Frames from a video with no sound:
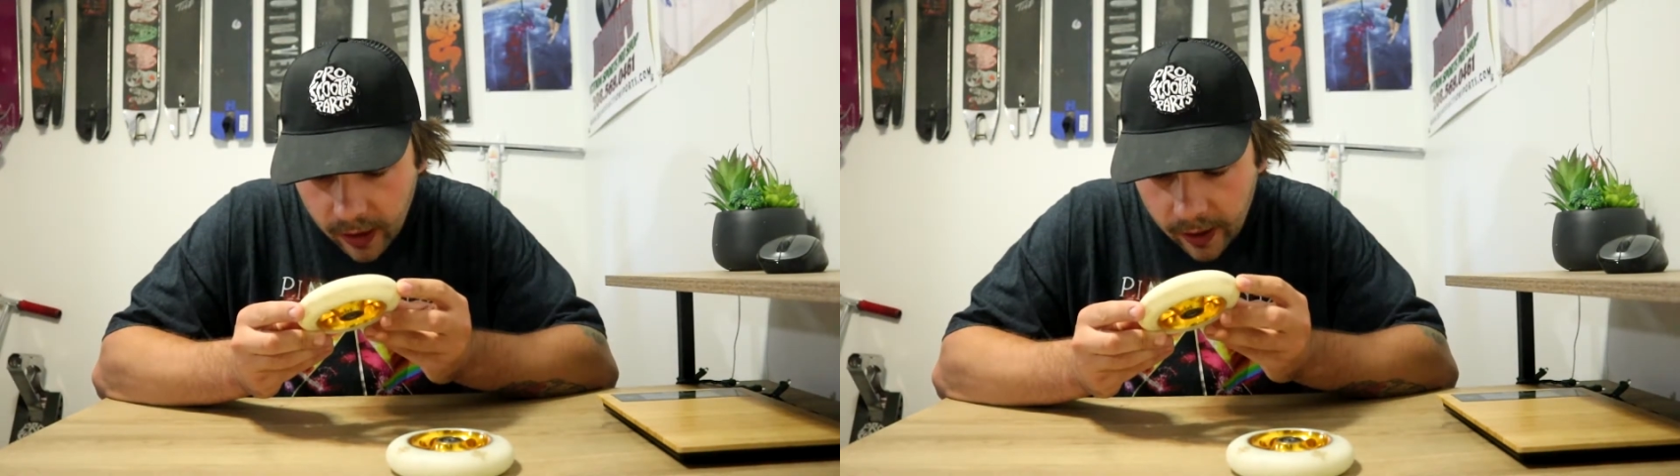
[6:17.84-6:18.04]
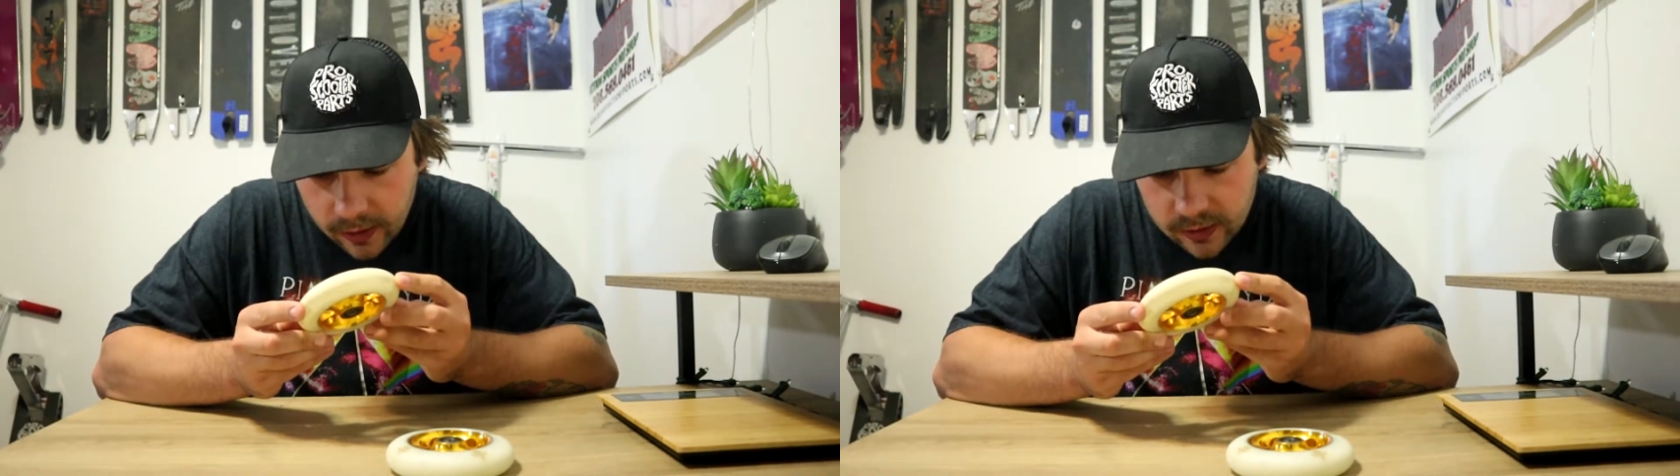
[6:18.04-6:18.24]

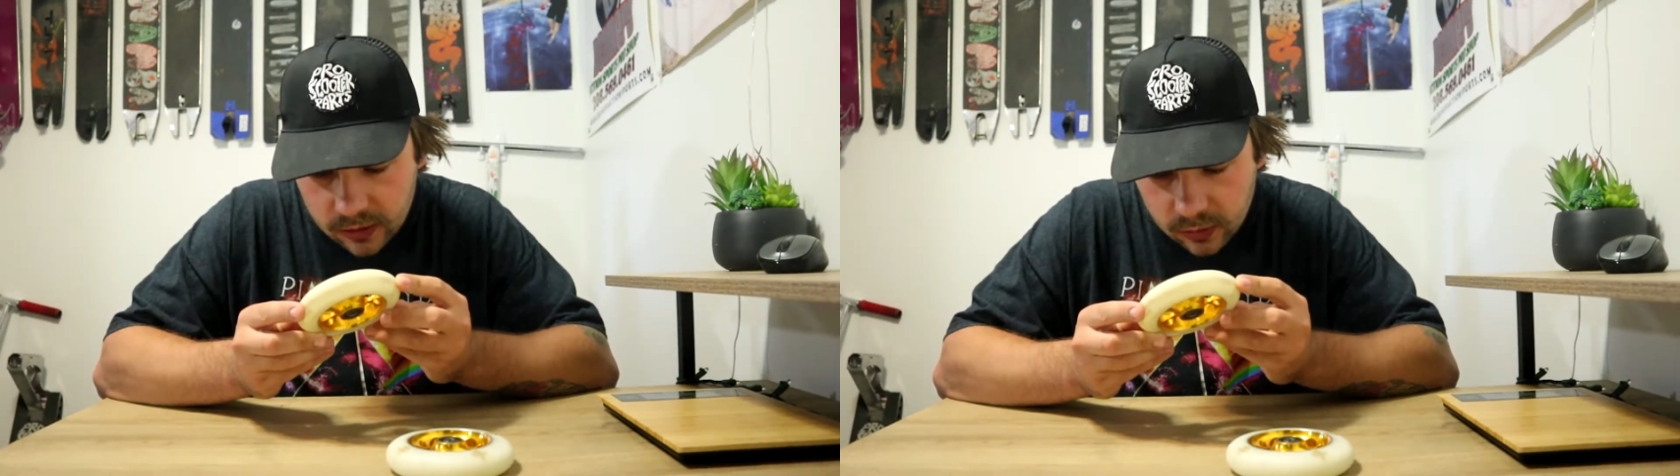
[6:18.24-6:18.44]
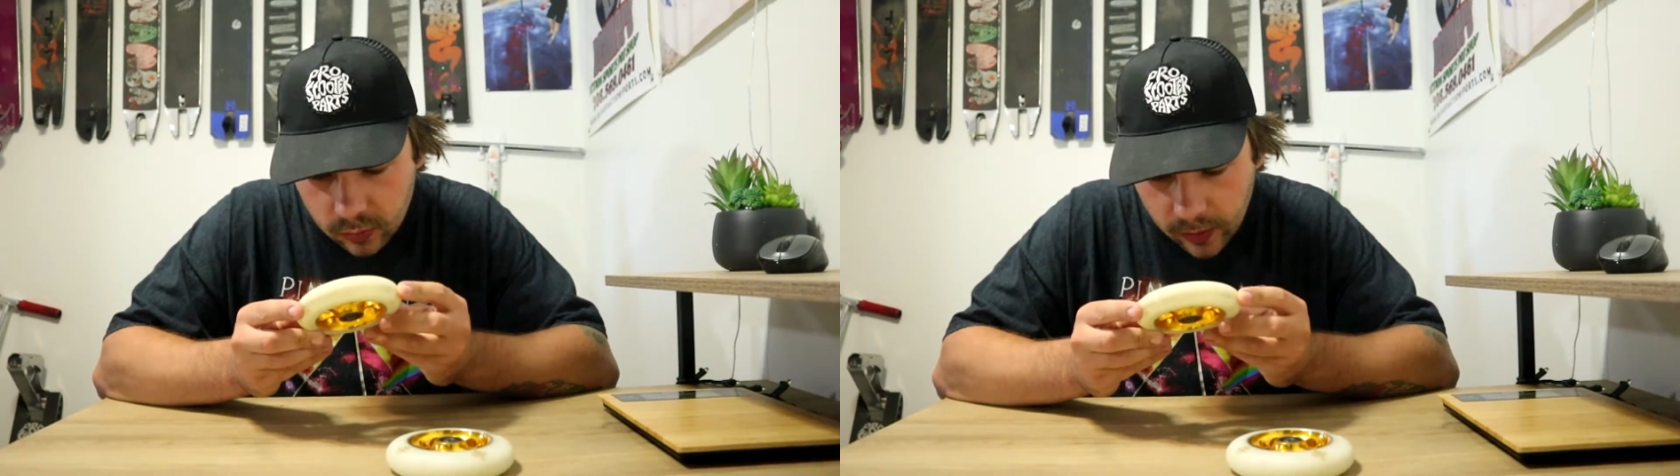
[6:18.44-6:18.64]
I
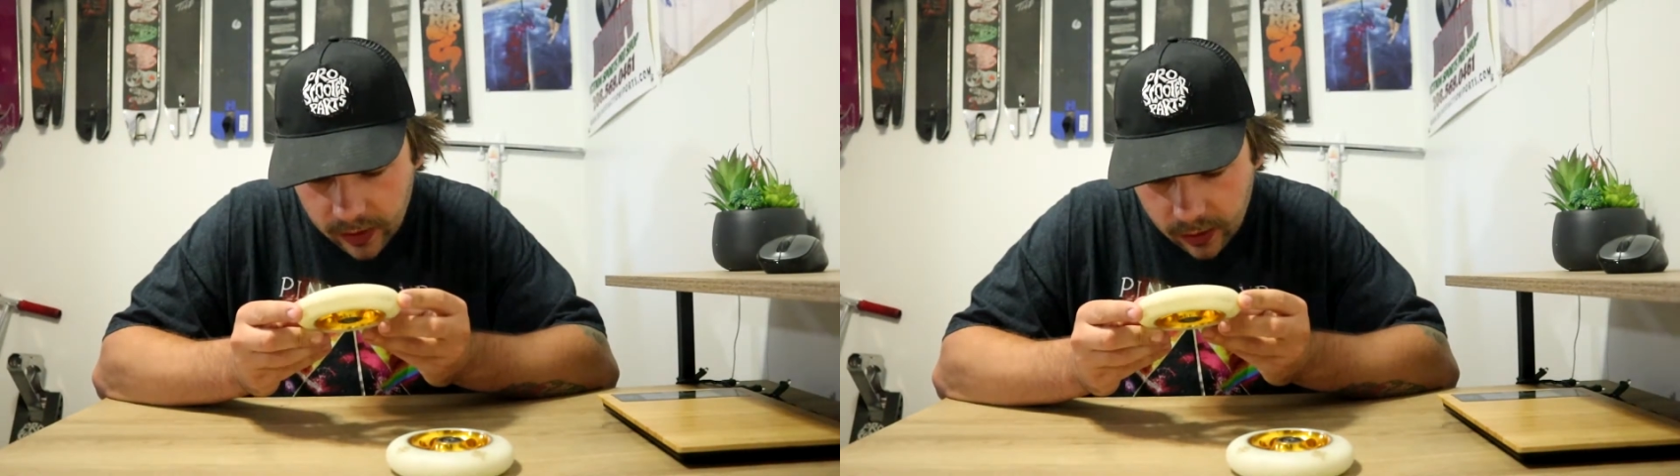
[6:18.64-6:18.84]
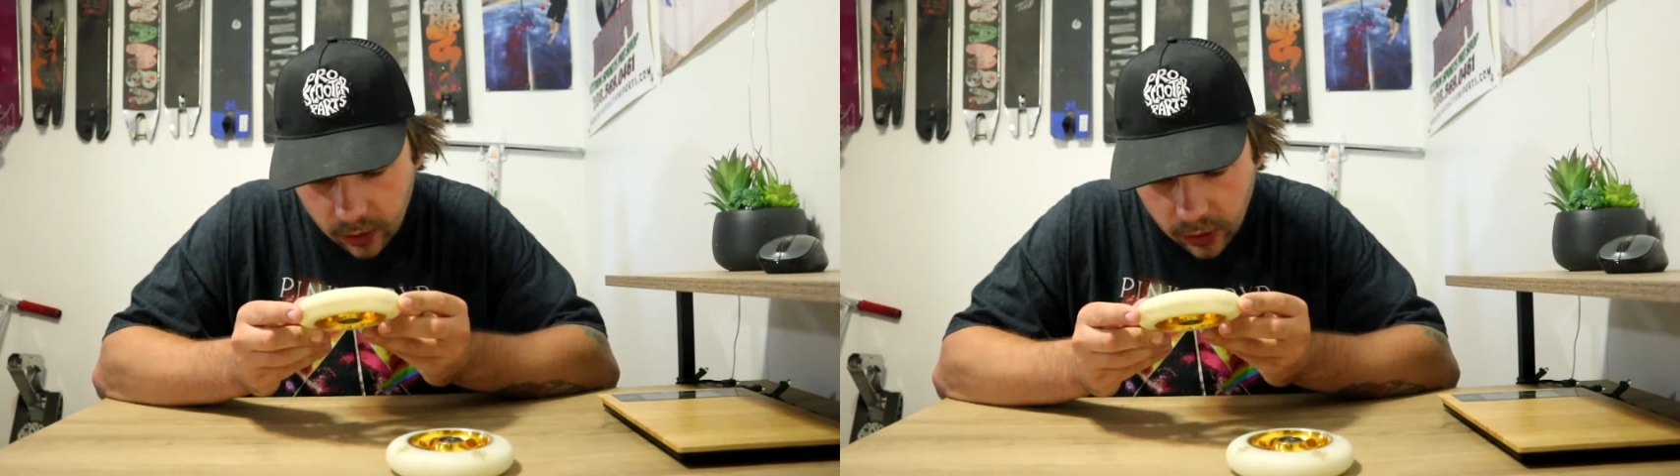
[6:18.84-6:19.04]
also
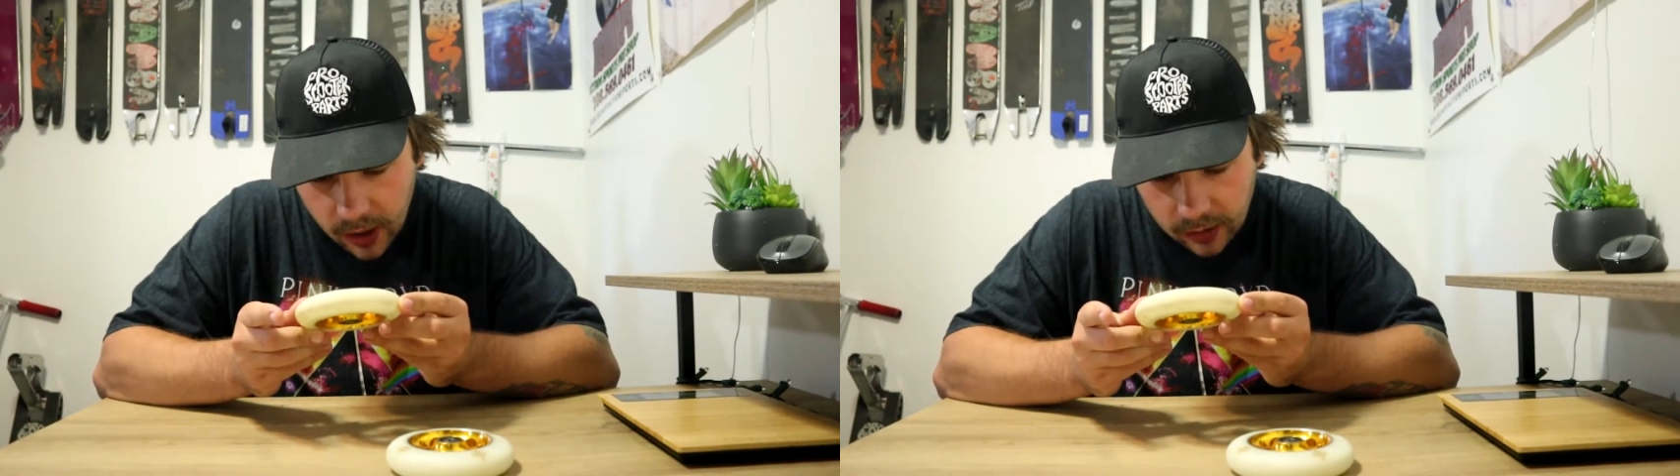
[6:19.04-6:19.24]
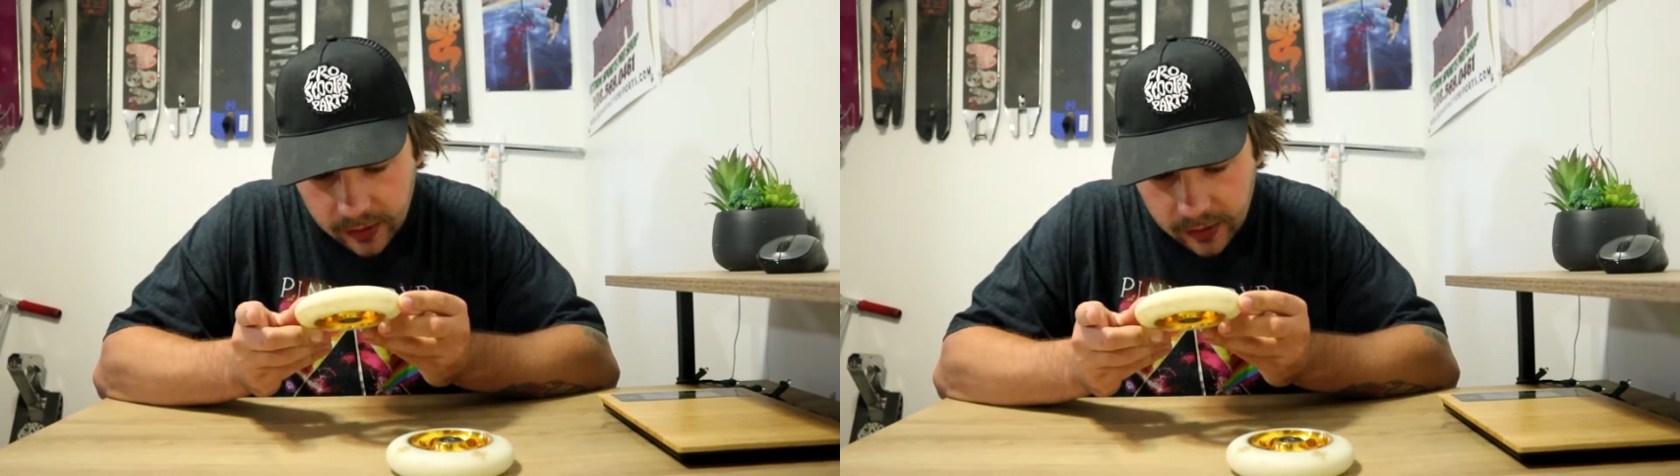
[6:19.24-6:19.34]
weighed a lot